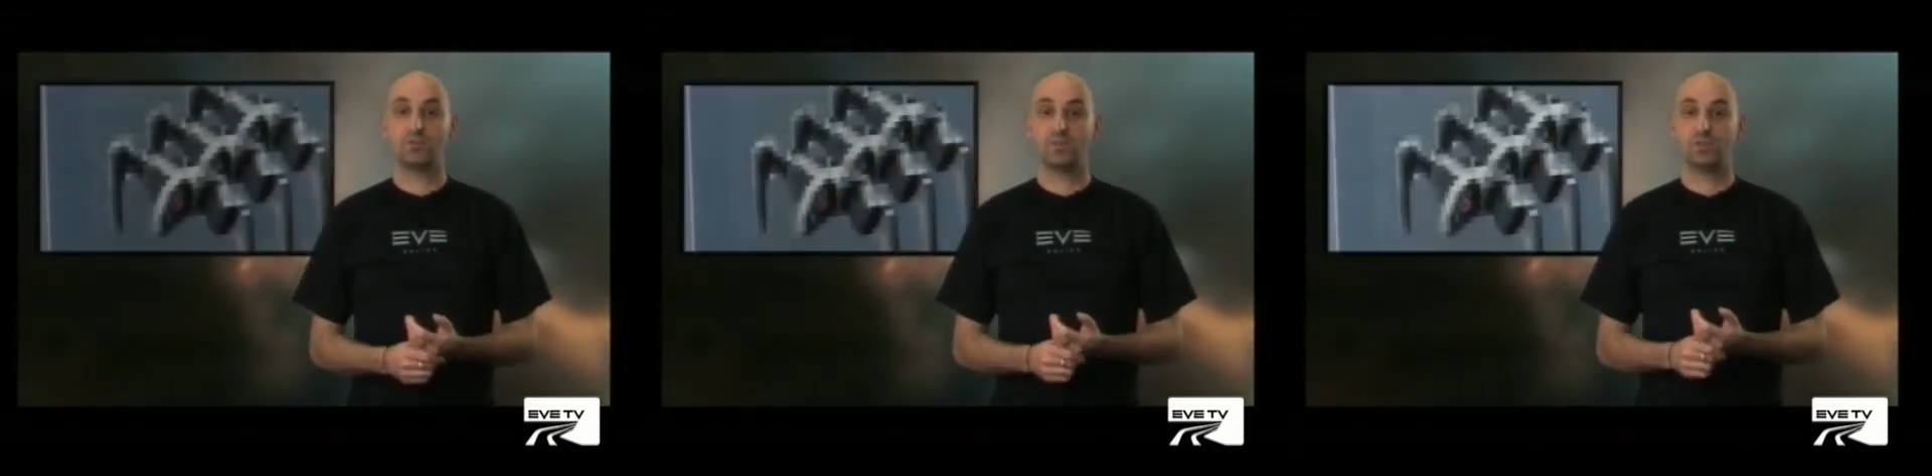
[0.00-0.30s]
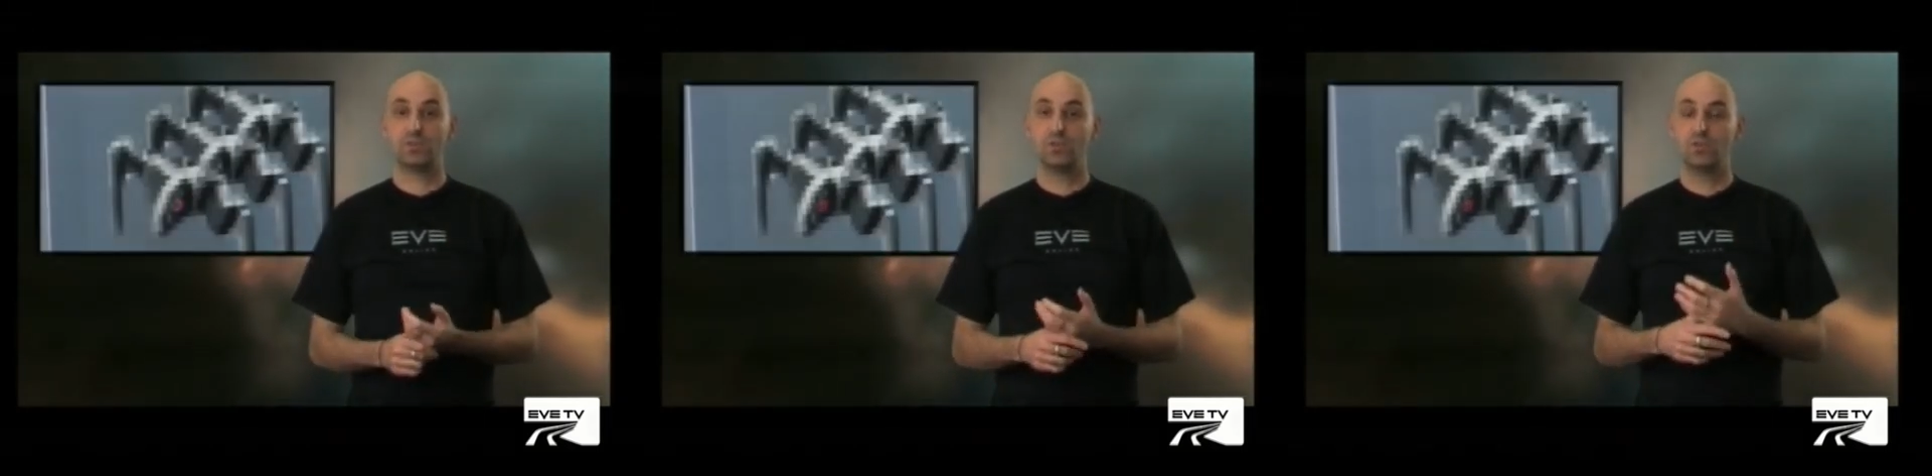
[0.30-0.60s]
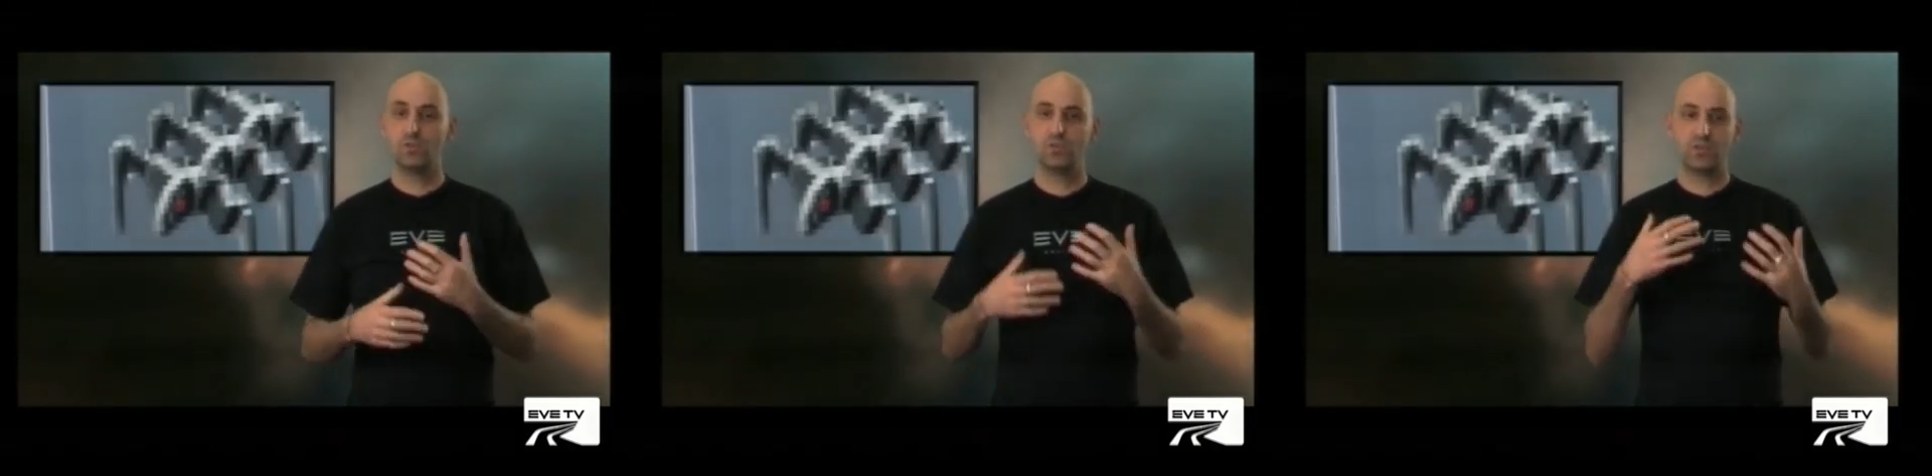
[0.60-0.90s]
So it's a
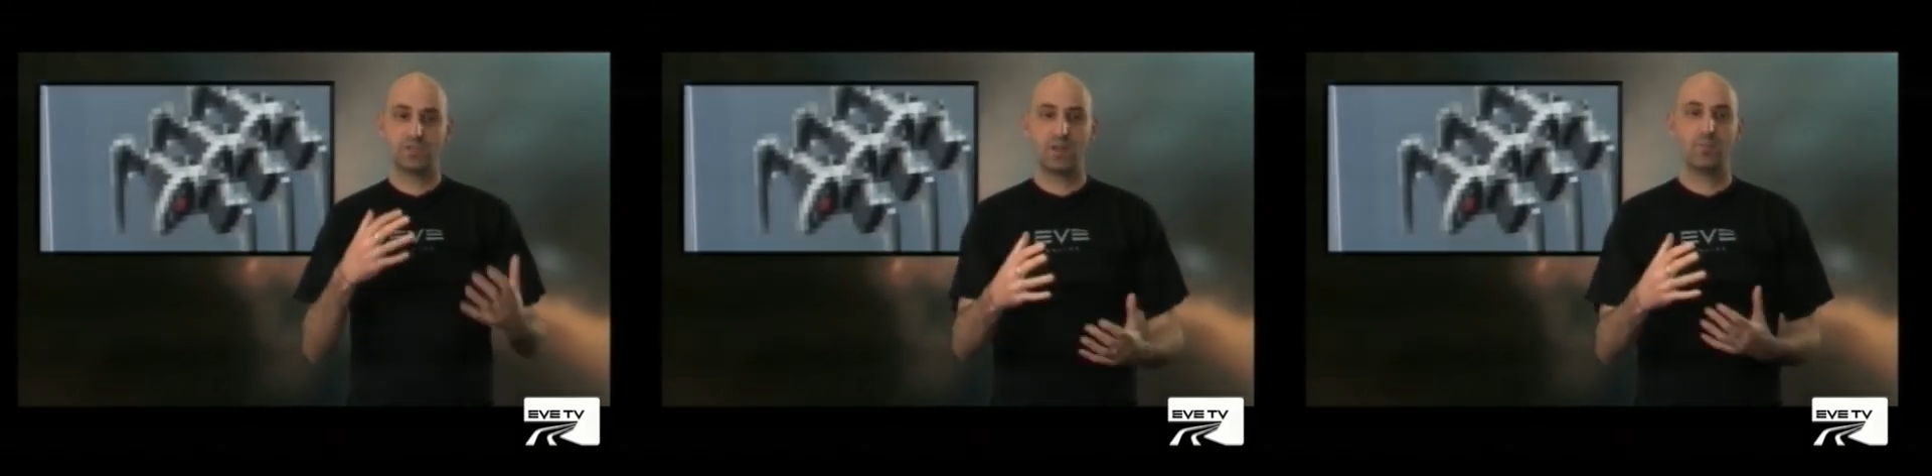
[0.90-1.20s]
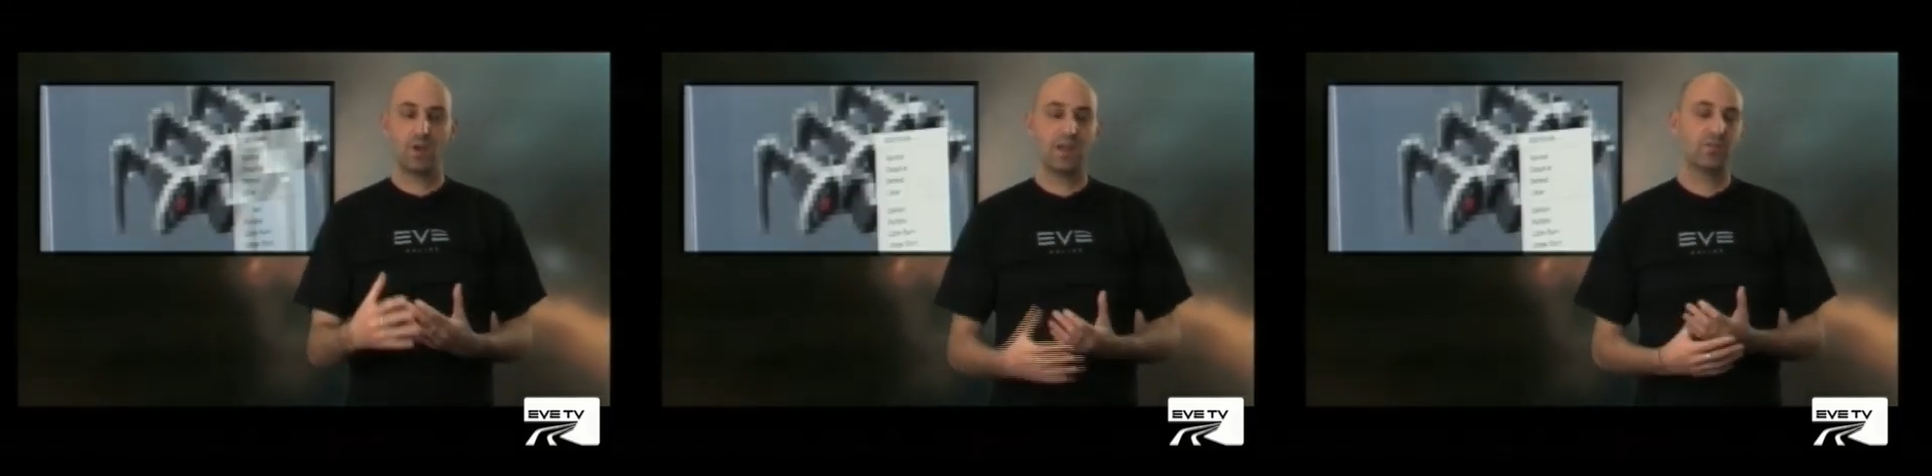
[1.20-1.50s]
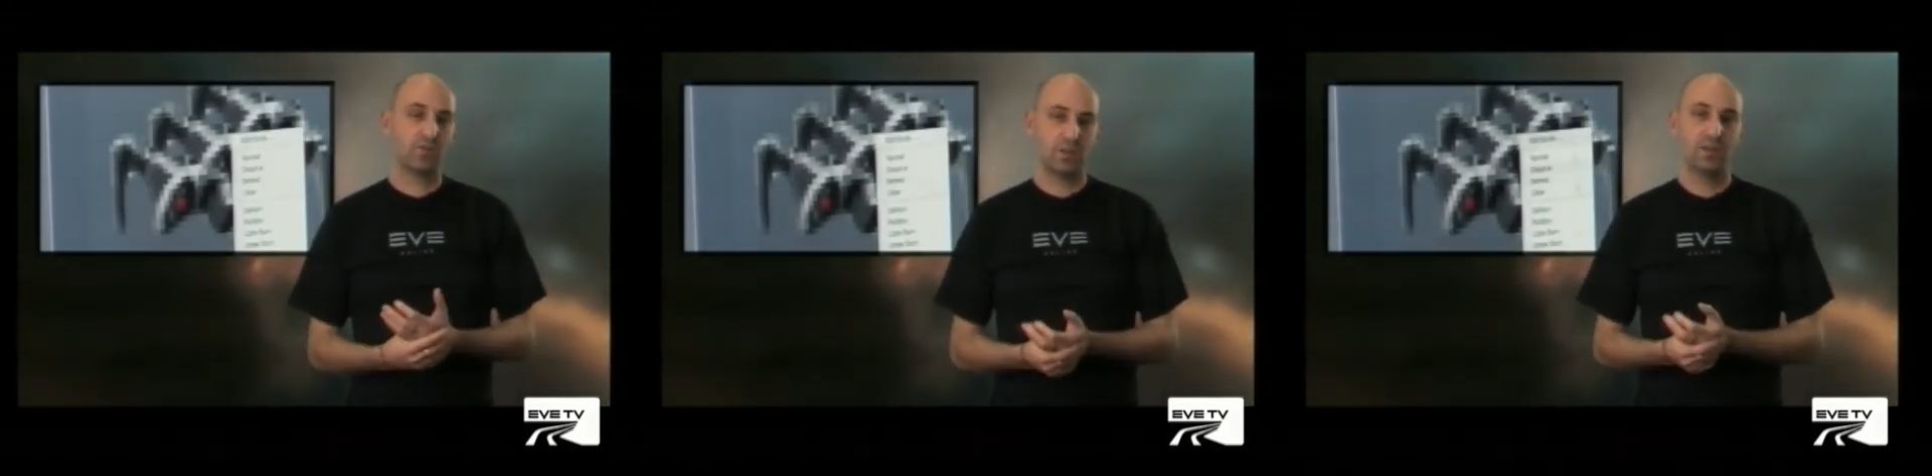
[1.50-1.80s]
huge step ahead for